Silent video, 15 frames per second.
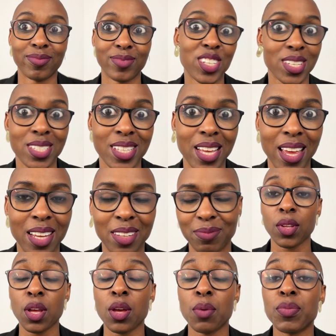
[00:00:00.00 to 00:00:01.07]
Just saying.
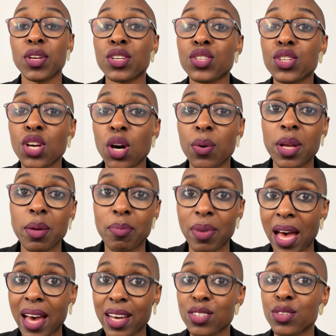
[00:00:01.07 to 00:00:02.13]
Because going
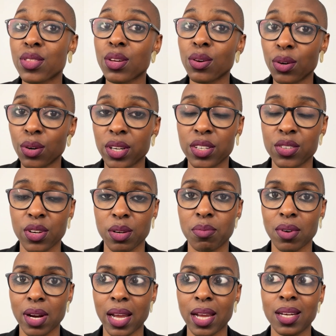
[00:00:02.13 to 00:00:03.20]
back to the auditory
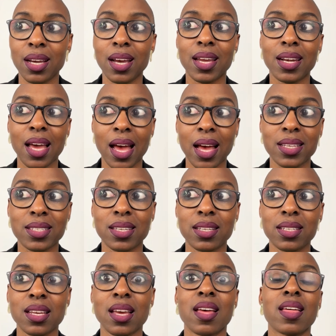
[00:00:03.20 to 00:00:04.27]
brain, an
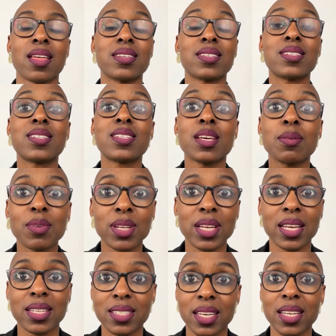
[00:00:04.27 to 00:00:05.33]
accent
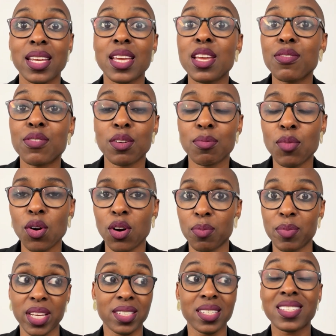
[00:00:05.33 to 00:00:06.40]
stimulates it even more
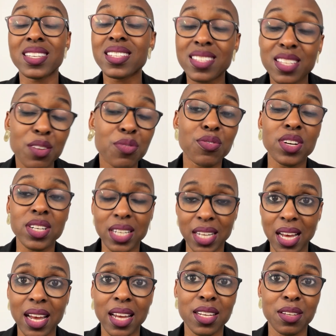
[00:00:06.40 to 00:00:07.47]
because it's a different
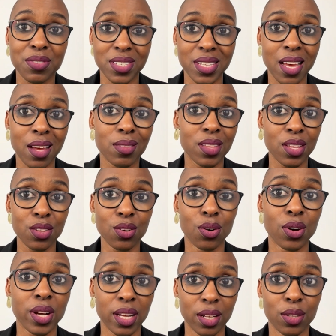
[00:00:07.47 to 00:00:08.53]
kind of sound that
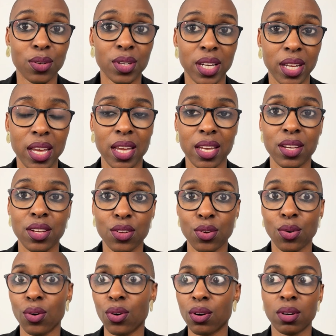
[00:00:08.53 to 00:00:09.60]
you're including in
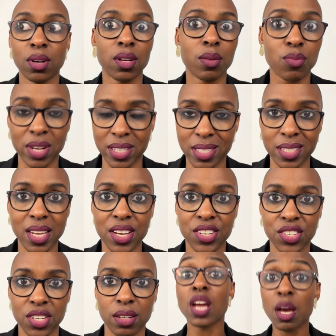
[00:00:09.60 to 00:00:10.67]
your
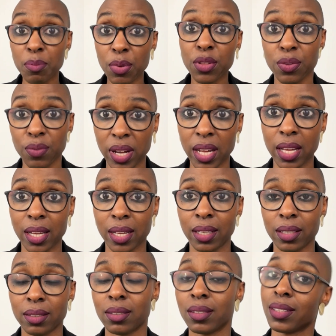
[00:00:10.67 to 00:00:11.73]
presentation. Number
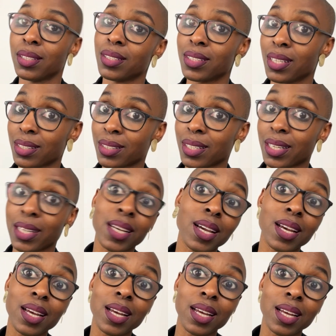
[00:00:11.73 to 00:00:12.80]
3, da, da, da,
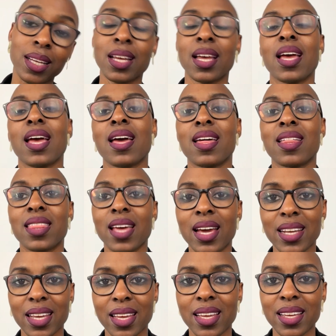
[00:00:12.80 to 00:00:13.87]
da, that
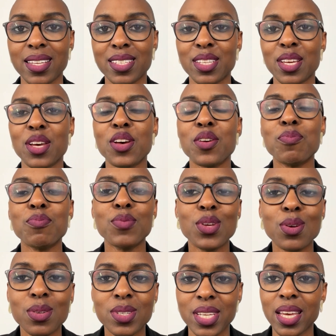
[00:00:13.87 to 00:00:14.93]
is
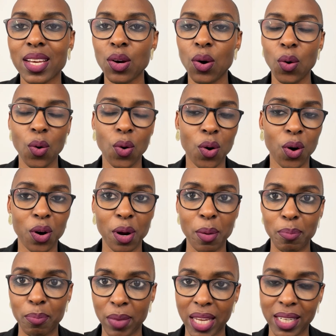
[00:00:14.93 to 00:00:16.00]
music or
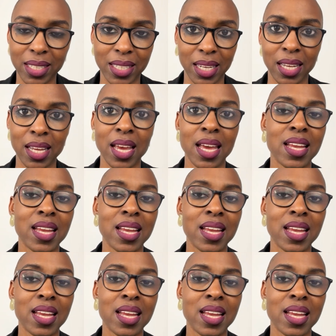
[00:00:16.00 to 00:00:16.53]
melody.